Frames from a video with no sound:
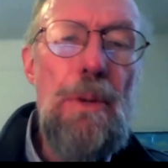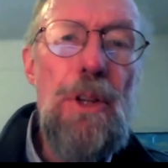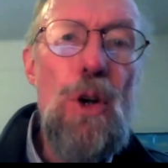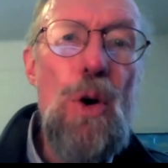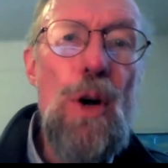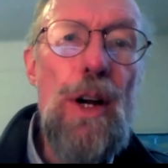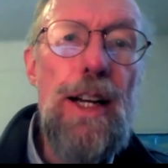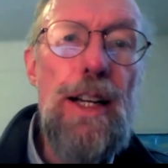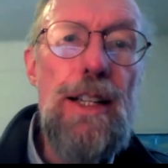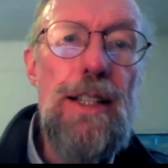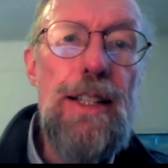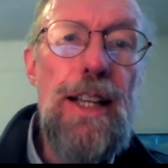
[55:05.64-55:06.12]
of
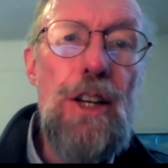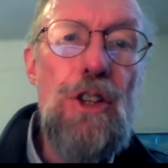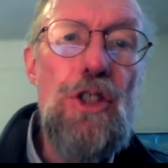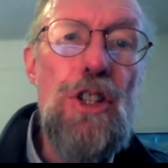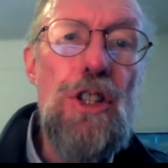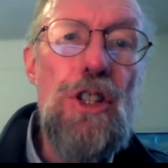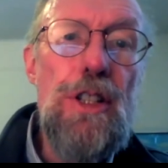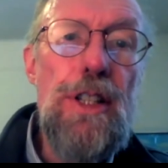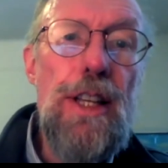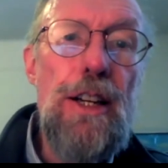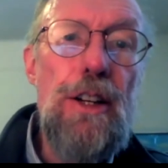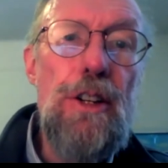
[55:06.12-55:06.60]
the
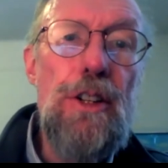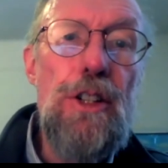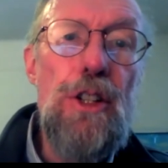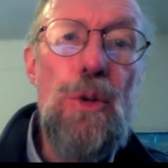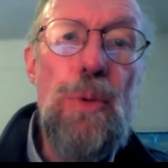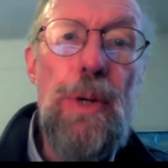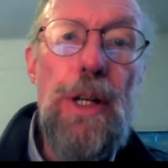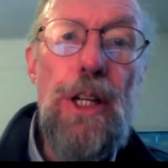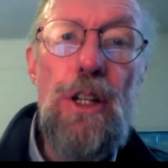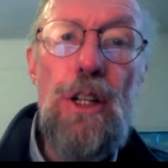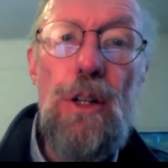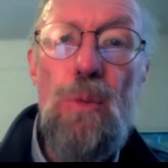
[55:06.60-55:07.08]
organizations that are
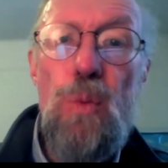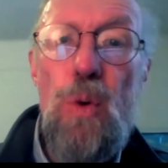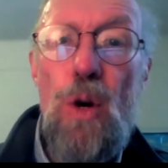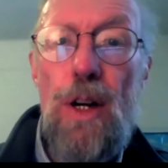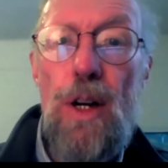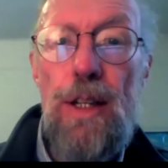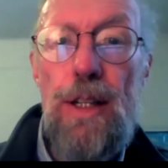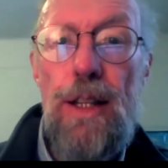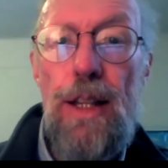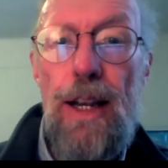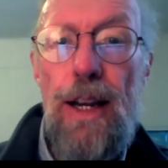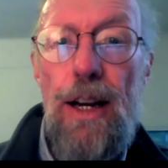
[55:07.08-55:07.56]
doing good
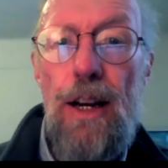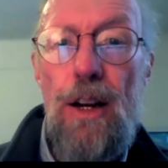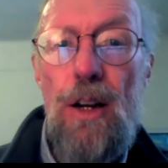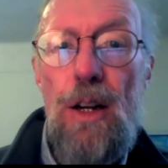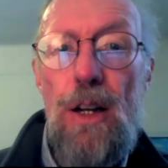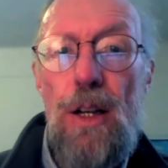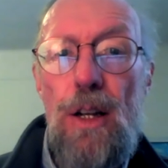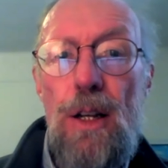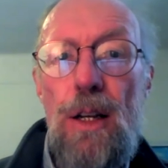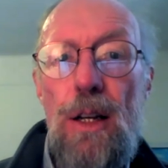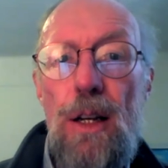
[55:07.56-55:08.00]
work there.